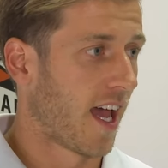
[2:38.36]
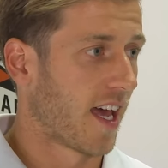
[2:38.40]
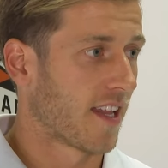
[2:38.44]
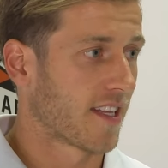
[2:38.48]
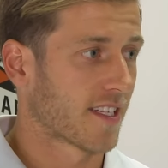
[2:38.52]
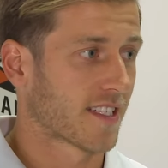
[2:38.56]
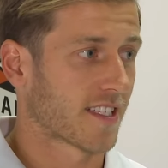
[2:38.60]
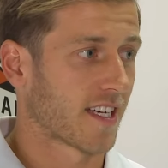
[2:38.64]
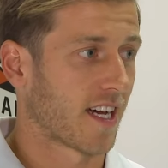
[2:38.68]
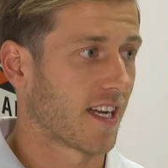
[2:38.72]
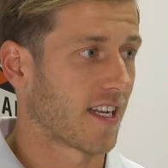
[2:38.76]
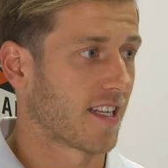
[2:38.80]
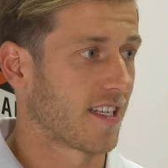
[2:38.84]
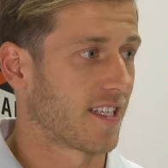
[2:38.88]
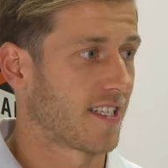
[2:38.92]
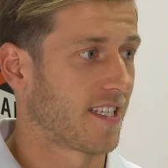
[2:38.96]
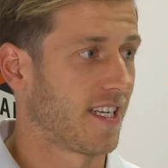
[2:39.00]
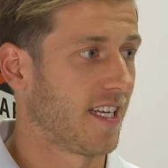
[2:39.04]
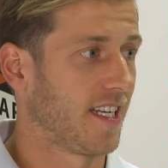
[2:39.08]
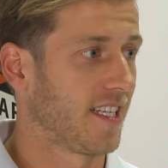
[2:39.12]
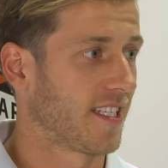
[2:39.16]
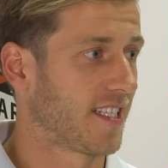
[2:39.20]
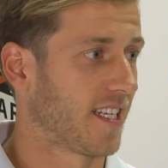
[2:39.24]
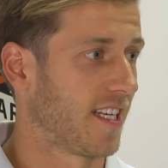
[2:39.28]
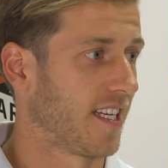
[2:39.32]
Start of the
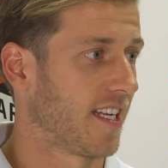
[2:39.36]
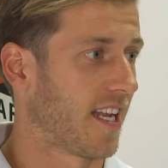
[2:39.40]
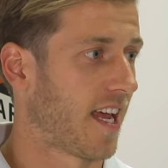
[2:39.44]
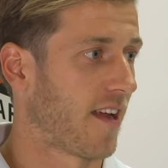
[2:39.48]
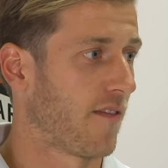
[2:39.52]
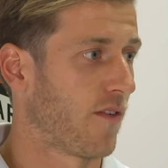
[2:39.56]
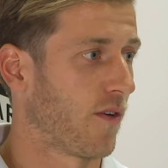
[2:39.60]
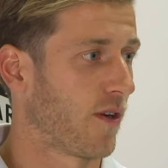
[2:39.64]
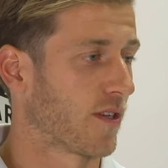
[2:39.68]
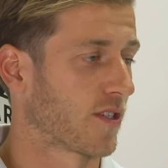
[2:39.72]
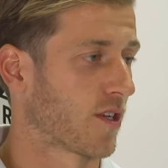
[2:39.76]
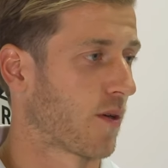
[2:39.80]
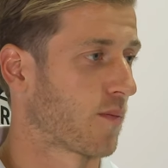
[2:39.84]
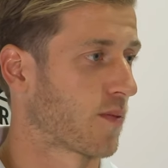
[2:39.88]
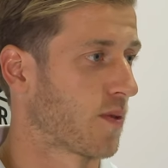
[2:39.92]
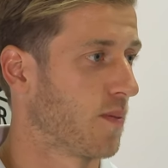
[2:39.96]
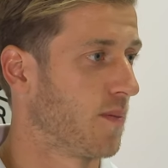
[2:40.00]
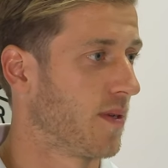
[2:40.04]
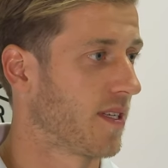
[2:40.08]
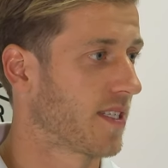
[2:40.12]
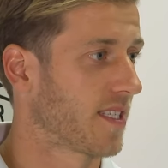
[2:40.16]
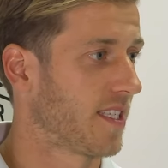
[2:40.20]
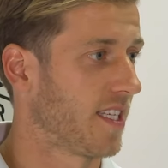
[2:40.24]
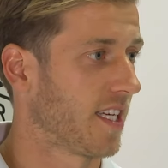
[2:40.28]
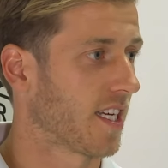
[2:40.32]
season, everyone's
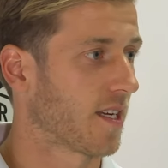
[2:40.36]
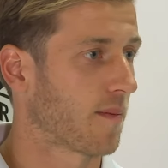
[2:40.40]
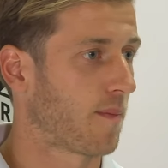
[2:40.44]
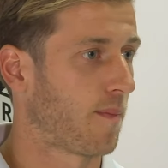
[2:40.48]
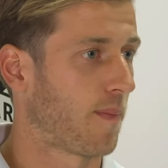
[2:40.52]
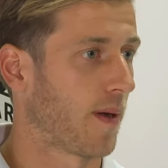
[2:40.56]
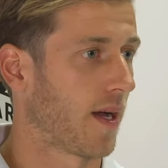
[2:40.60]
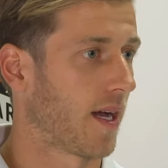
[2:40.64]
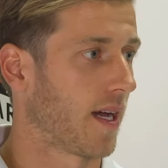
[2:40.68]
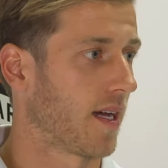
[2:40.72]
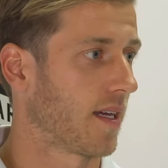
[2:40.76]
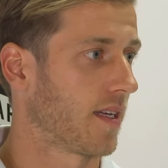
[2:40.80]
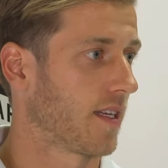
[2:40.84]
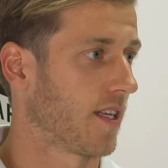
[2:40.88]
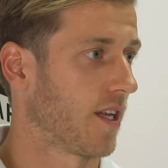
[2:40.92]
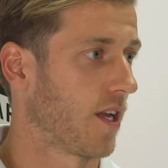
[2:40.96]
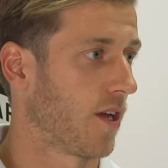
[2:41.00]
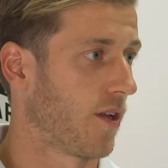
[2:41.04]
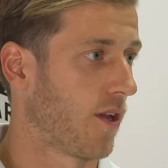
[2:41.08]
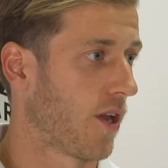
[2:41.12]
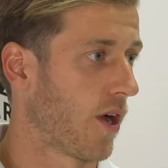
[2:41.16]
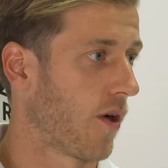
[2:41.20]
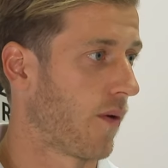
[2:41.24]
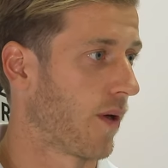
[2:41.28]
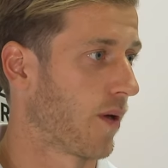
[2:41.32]
optimistic, but
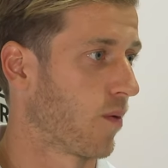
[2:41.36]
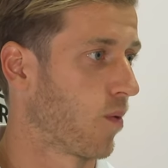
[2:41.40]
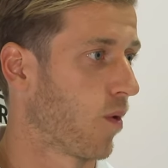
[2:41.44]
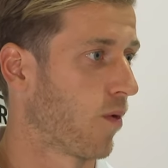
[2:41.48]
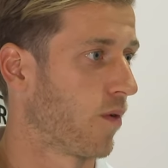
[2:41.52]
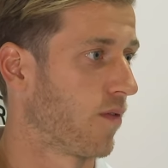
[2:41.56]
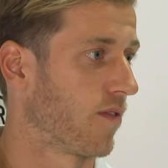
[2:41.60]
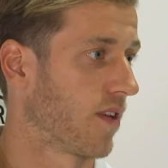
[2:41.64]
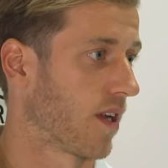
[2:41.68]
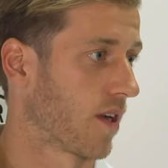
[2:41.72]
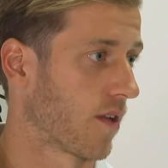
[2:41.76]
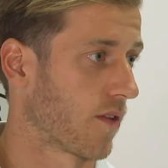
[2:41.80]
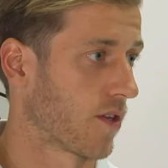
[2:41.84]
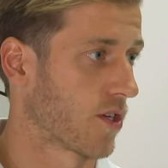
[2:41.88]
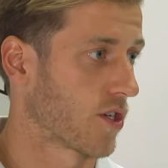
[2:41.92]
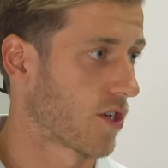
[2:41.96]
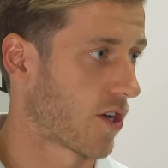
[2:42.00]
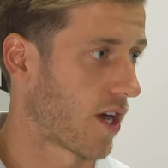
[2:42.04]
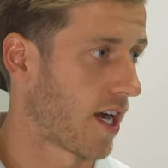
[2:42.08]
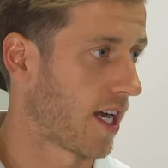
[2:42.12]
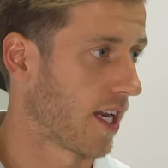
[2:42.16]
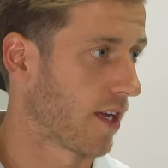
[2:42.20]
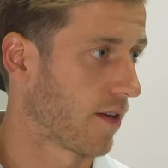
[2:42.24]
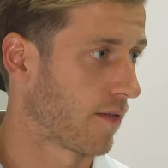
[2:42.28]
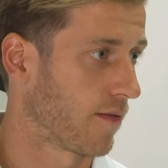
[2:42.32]
knowing what we've done on the
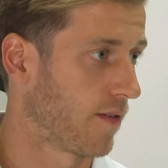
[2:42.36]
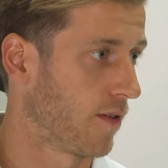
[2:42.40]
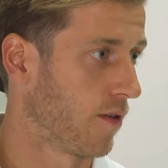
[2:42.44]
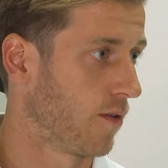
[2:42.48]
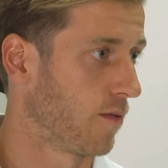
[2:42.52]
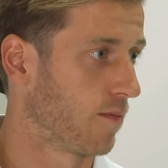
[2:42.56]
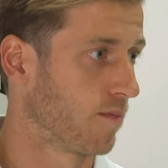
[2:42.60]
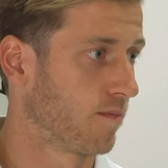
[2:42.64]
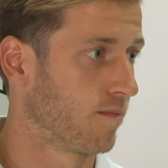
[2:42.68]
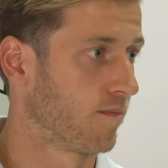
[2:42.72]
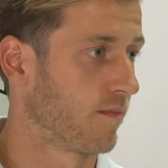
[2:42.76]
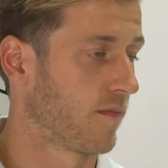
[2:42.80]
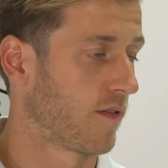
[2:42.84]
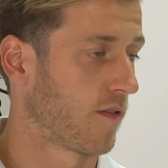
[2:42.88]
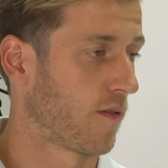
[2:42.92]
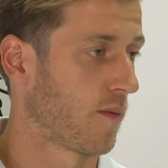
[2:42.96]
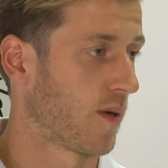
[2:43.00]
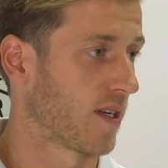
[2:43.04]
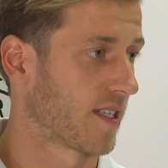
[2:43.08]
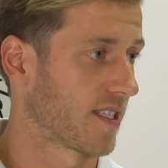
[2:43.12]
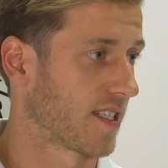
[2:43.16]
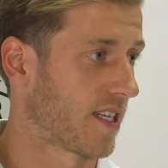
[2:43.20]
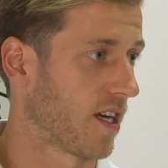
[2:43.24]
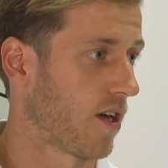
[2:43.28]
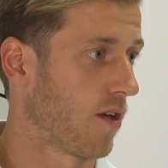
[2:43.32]
training field for
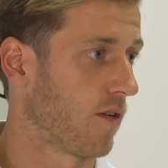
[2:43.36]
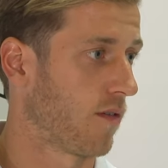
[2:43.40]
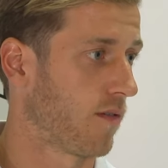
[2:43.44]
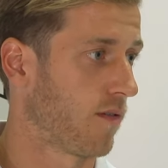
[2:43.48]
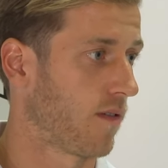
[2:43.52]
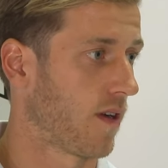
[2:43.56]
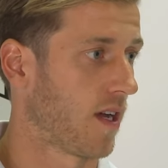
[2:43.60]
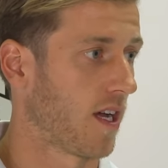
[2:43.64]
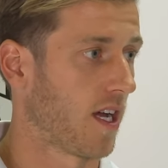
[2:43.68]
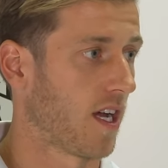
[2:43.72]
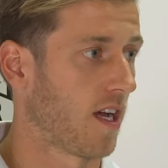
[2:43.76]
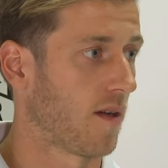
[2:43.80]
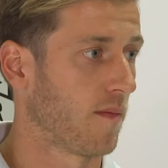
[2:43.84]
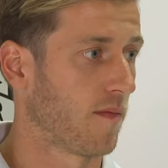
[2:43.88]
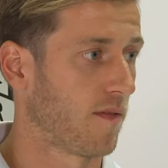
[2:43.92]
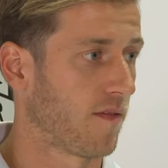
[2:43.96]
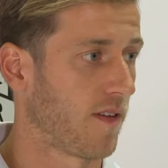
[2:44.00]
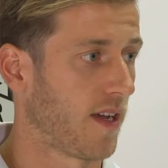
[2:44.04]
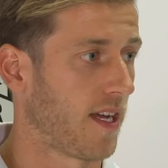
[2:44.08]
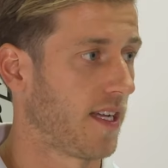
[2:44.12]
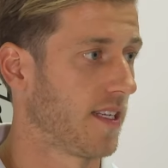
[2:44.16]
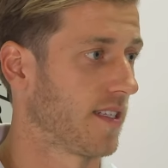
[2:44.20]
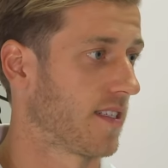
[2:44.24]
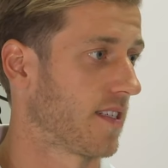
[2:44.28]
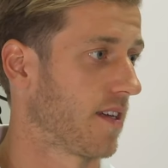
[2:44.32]
myself,
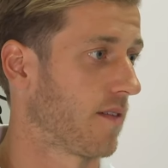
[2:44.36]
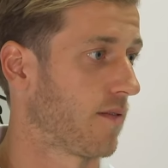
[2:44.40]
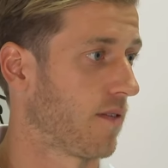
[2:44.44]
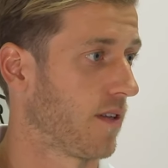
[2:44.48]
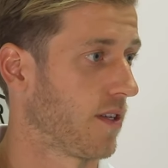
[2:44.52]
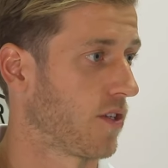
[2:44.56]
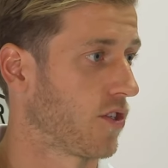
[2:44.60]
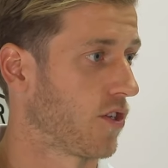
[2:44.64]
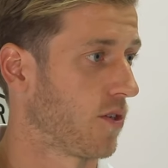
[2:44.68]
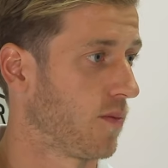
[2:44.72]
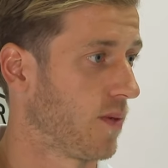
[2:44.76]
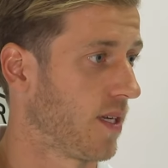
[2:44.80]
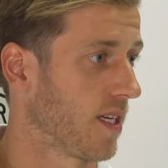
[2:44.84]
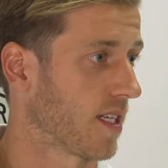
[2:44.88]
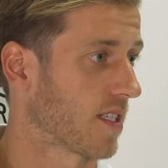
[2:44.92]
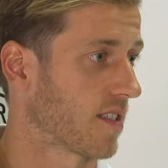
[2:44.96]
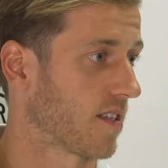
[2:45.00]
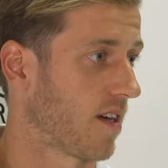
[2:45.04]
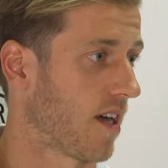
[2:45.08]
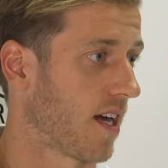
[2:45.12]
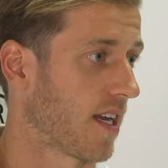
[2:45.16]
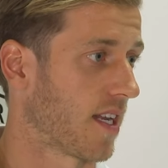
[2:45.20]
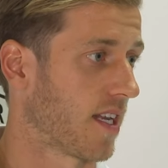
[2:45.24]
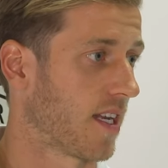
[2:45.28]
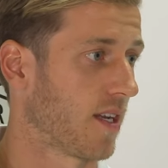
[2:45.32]
fans definitely should be
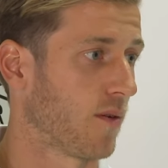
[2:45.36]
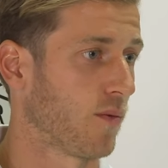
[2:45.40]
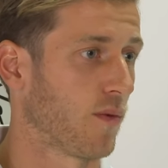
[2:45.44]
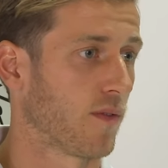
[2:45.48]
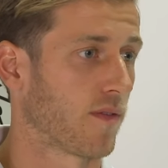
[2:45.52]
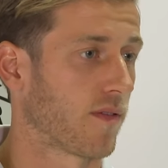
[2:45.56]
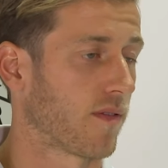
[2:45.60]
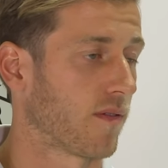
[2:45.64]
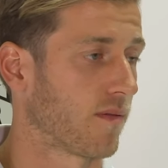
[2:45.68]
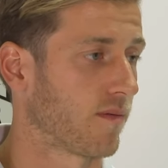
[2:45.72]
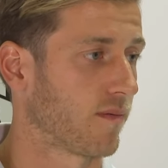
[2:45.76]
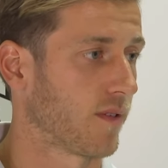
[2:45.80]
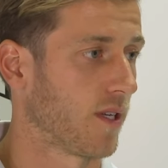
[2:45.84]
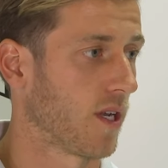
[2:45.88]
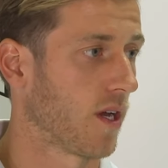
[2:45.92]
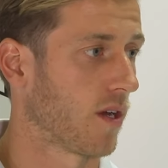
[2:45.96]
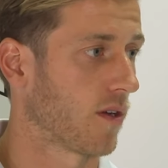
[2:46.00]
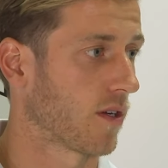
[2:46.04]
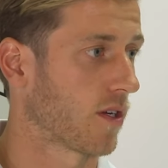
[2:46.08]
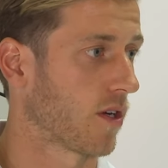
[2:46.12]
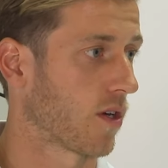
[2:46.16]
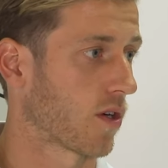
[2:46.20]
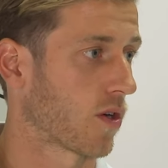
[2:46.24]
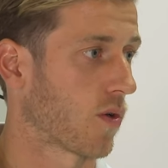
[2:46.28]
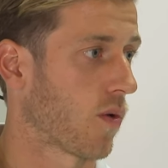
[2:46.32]
excited, and
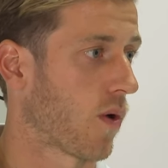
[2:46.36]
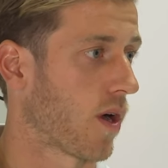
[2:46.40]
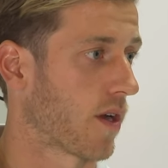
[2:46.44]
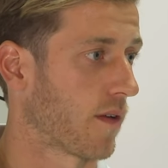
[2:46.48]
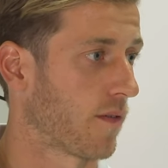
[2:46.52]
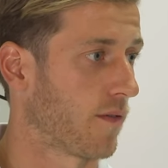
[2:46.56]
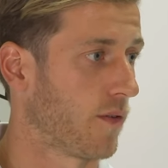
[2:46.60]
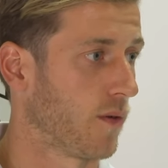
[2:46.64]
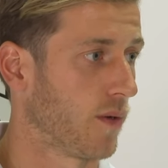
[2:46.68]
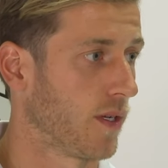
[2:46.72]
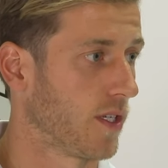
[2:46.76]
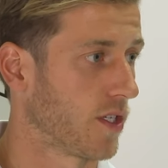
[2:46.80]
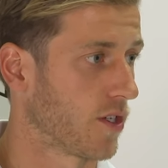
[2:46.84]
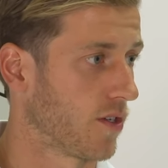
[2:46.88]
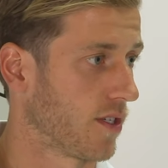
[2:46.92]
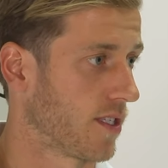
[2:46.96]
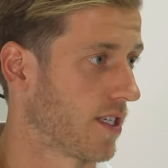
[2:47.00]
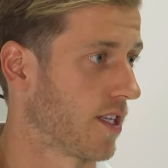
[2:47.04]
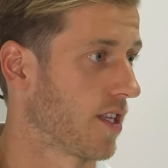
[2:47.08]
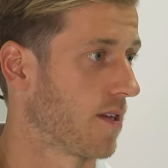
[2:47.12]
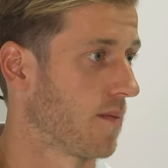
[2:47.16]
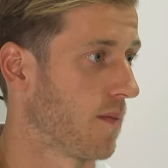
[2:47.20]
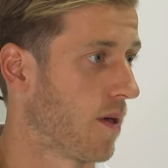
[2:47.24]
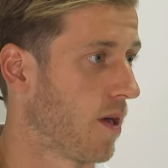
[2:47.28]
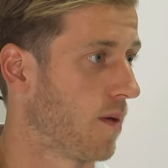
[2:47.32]
we've got quite a few injuries
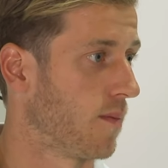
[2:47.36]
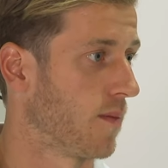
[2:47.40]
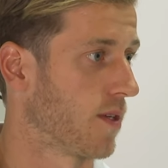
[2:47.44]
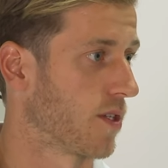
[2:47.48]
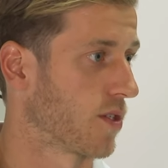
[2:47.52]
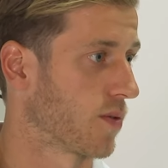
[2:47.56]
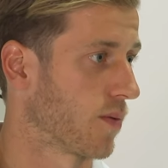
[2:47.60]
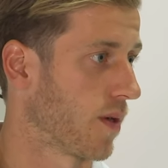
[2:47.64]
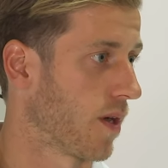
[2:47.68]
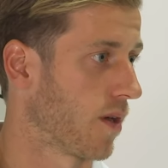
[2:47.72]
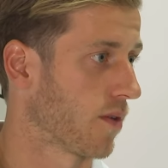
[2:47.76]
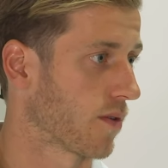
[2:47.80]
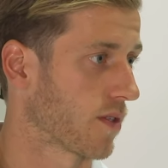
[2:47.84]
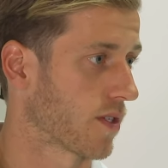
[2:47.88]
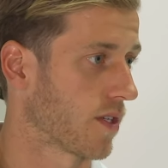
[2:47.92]
at the moment as well.